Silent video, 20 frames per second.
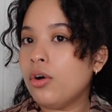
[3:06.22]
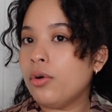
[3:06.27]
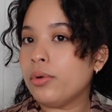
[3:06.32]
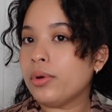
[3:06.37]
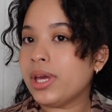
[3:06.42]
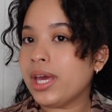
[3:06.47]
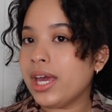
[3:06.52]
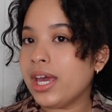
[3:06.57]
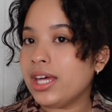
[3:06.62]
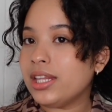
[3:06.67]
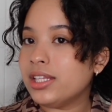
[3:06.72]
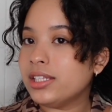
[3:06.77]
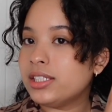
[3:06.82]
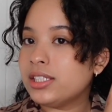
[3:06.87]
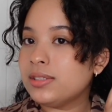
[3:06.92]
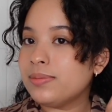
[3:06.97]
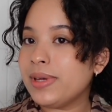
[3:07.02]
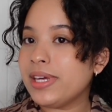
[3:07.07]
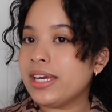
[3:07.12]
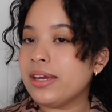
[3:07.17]
Okay, this
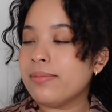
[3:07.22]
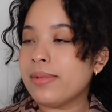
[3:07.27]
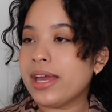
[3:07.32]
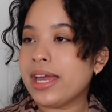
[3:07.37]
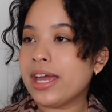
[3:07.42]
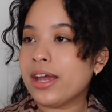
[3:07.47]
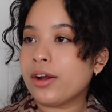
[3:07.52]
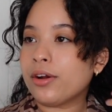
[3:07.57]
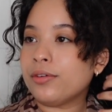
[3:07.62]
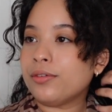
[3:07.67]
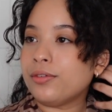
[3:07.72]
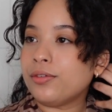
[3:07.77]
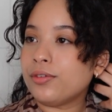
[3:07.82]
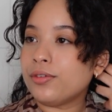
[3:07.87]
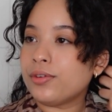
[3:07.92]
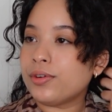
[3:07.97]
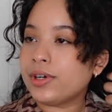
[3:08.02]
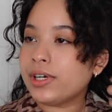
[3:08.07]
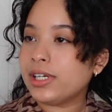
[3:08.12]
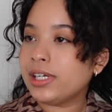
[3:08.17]
is making my hair
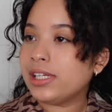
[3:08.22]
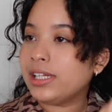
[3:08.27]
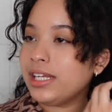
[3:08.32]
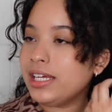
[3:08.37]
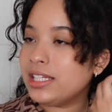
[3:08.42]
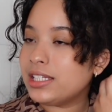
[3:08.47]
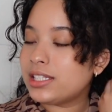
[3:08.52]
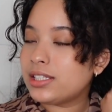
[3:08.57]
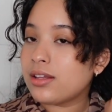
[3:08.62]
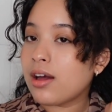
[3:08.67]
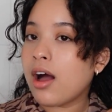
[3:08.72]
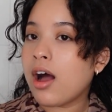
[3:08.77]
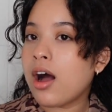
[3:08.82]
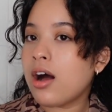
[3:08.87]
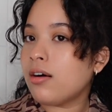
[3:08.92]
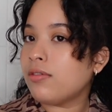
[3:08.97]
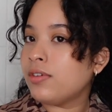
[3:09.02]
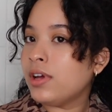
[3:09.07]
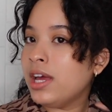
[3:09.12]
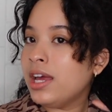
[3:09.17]
really
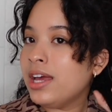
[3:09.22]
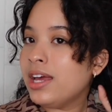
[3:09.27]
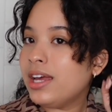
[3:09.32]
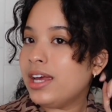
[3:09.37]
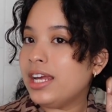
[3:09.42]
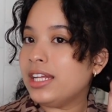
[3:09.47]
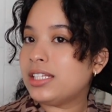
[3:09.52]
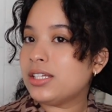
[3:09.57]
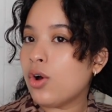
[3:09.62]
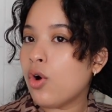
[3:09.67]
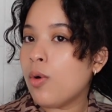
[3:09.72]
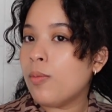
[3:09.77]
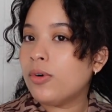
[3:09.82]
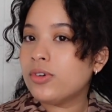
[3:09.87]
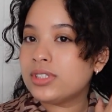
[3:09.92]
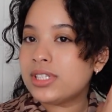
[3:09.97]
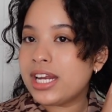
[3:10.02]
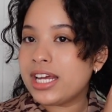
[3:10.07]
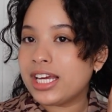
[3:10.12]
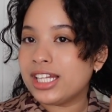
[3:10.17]
soft. It's
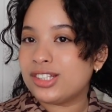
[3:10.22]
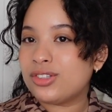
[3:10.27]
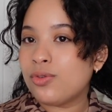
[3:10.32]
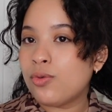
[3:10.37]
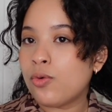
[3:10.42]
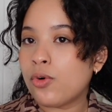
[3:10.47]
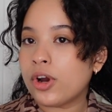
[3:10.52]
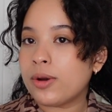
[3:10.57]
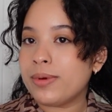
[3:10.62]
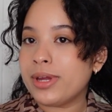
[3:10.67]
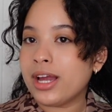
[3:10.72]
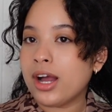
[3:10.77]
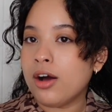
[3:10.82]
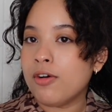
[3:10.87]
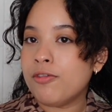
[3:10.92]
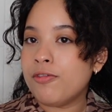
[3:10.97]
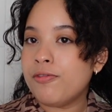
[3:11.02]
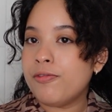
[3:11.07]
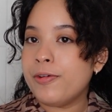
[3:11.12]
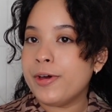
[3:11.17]
almost like it's forming
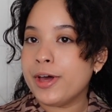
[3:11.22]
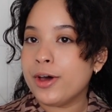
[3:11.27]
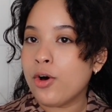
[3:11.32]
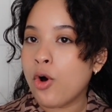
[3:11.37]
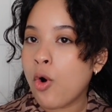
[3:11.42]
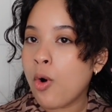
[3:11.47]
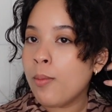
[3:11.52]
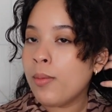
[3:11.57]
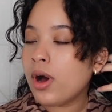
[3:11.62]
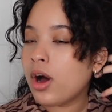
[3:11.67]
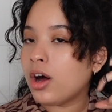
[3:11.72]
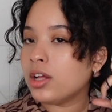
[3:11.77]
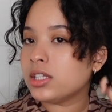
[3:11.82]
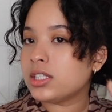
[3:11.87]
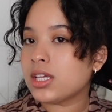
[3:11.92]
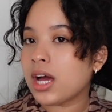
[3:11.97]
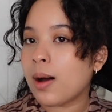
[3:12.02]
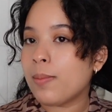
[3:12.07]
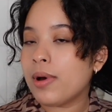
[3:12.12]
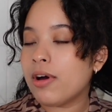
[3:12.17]
a film on
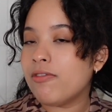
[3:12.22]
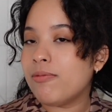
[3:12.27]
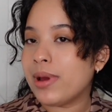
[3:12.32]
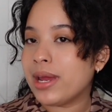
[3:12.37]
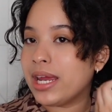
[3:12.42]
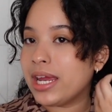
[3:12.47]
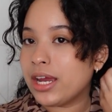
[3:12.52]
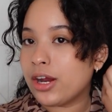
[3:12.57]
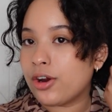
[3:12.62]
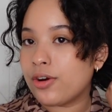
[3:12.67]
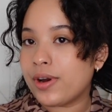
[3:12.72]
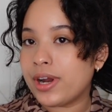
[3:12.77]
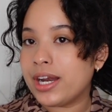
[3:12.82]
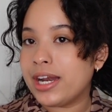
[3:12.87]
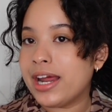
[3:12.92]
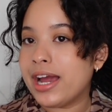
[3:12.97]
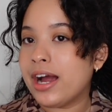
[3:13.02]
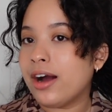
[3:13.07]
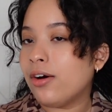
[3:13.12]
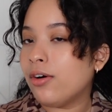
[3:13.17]
top of my hair
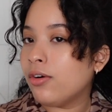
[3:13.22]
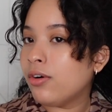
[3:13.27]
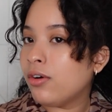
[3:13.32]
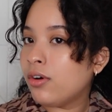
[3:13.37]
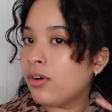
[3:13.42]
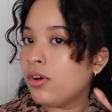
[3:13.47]
right now.